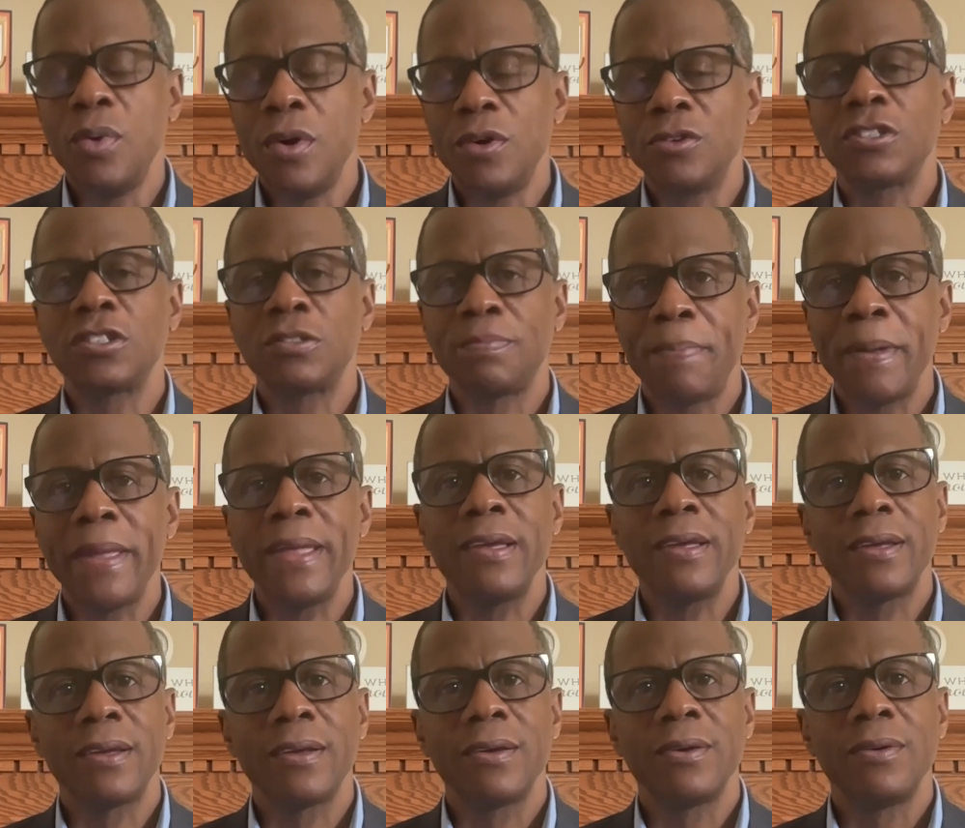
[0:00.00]
will
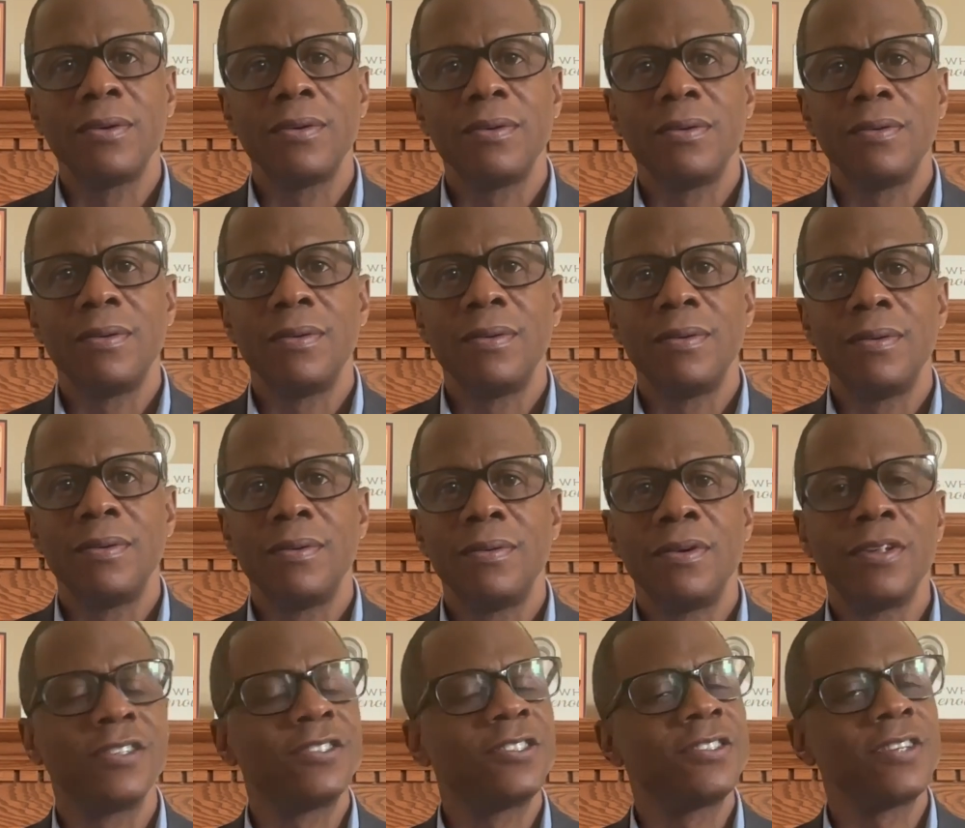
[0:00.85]
speak
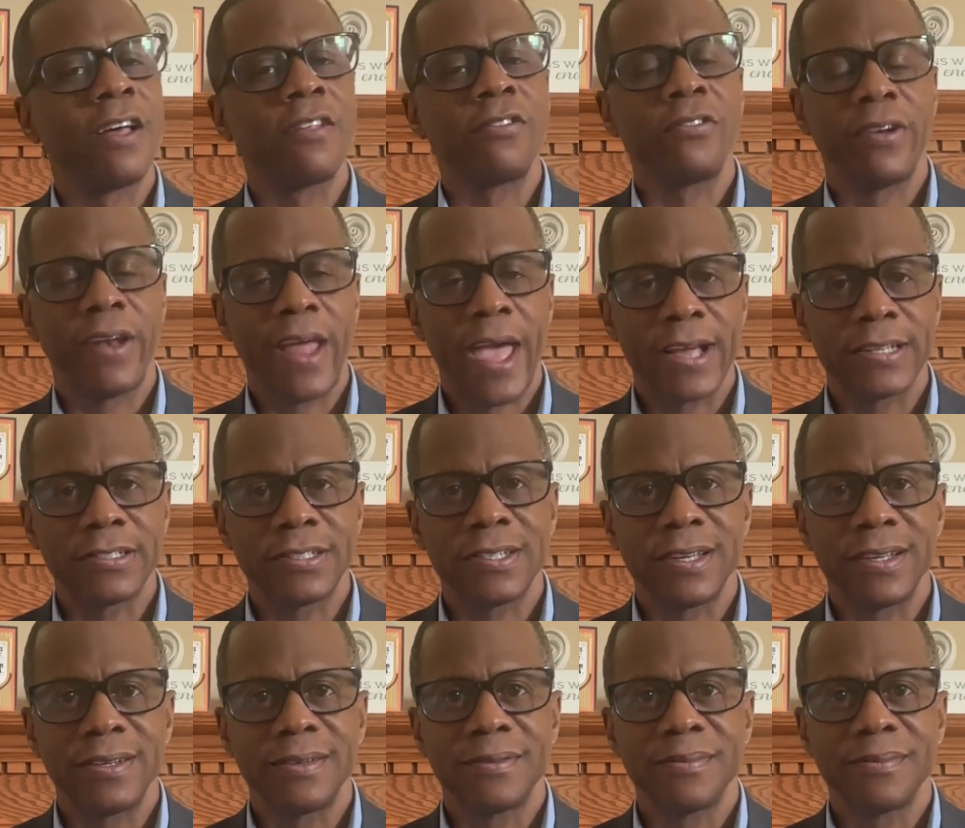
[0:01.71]
with a southern accent.